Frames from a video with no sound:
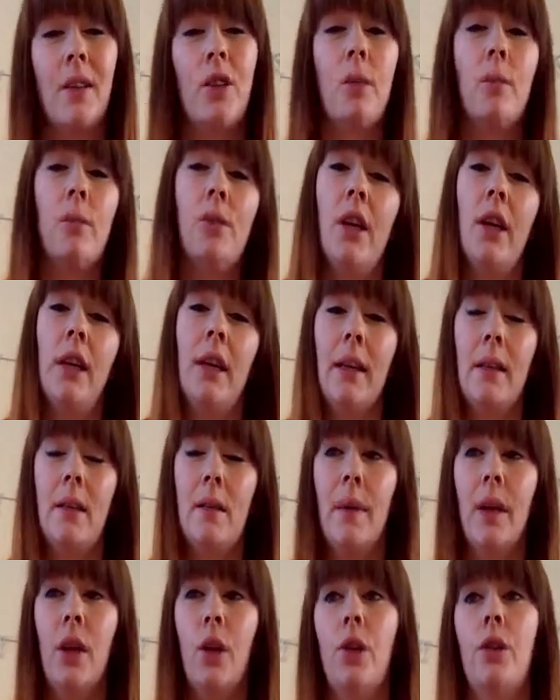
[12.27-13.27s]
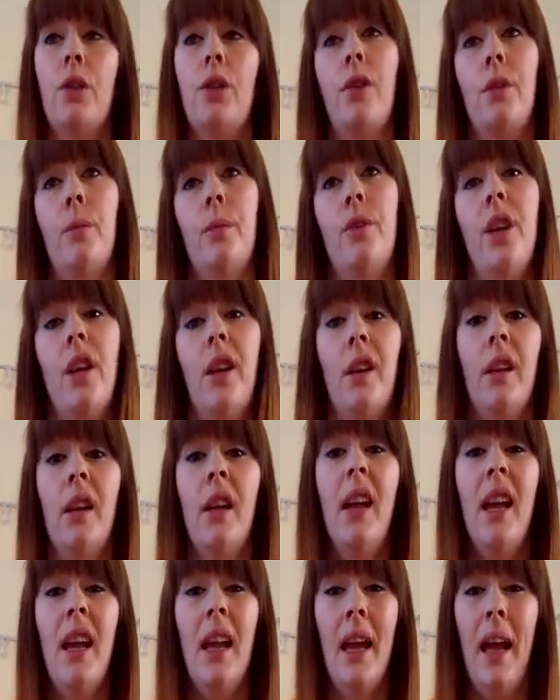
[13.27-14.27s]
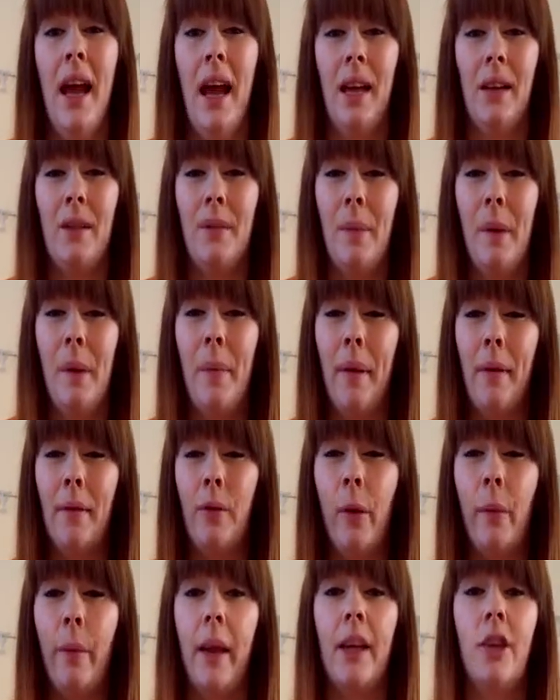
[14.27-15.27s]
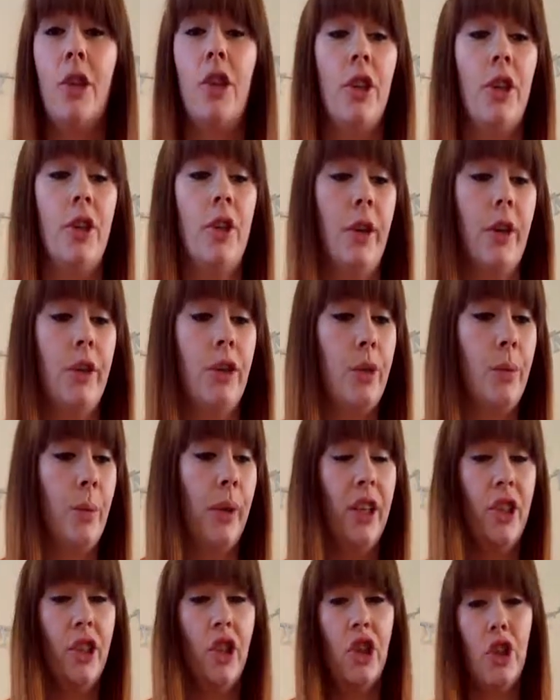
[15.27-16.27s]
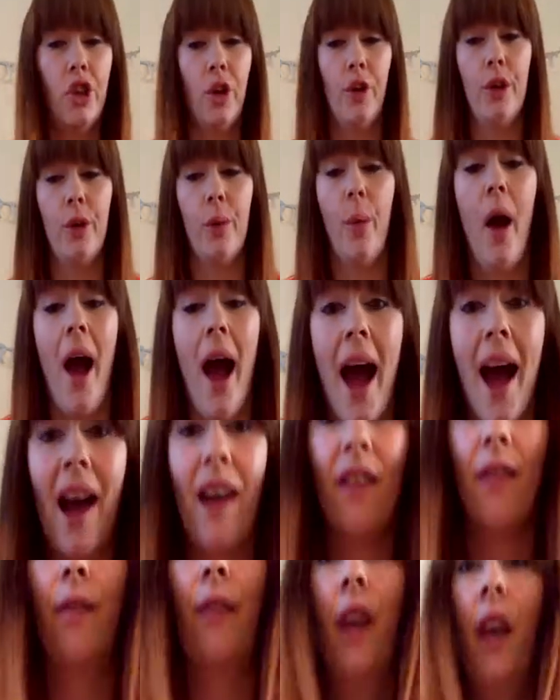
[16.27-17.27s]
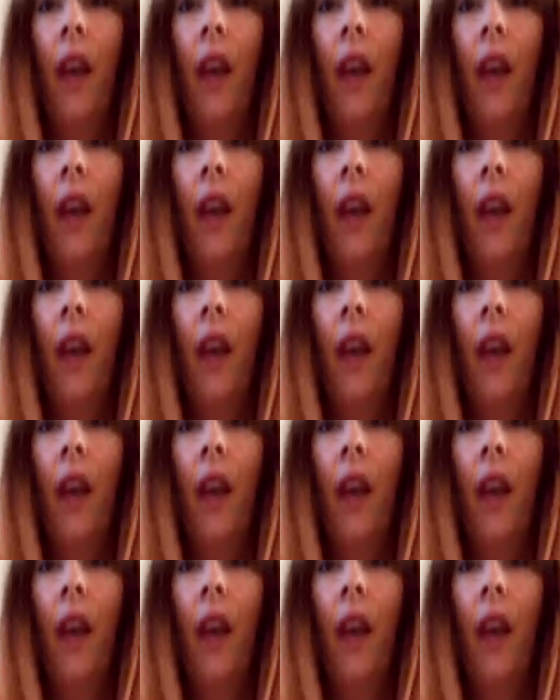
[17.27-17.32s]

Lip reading: Some turn out to be good, some turn out to be a bit rubbish. So I just wanted to show you what I